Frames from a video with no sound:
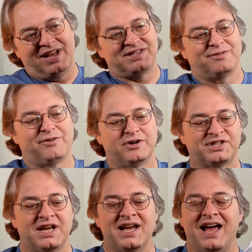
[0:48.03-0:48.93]
that's a
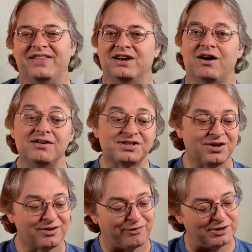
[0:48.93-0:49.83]
first. And then
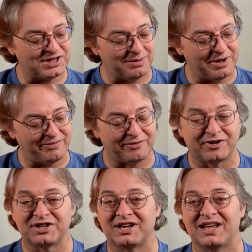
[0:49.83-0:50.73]
also the first time I've
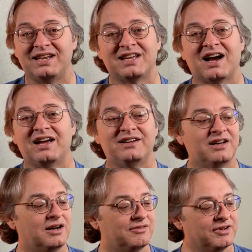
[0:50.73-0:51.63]
ever done any
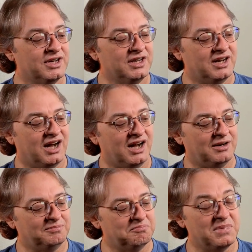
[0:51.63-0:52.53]
kind of
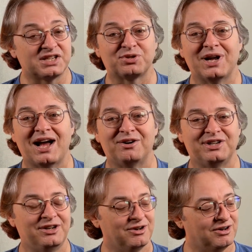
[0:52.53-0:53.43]
mixed
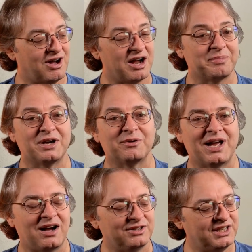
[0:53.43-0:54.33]
reality or augmented
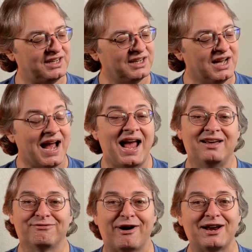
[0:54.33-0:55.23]
reality.
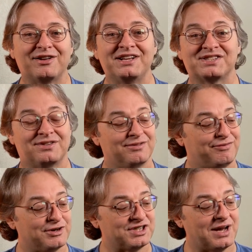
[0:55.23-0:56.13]
And finally, it's the
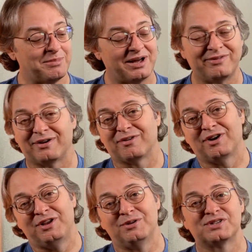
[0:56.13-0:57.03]
first time I've
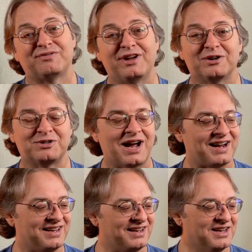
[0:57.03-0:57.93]
ever used finger
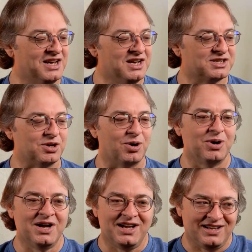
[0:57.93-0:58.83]
tracking.
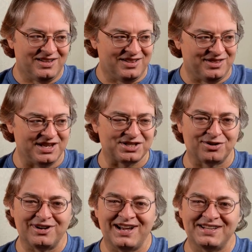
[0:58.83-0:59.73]
So this
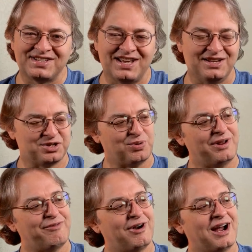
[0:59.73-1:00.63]
little headset in
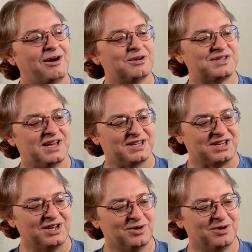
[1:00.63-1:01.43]
24 hours has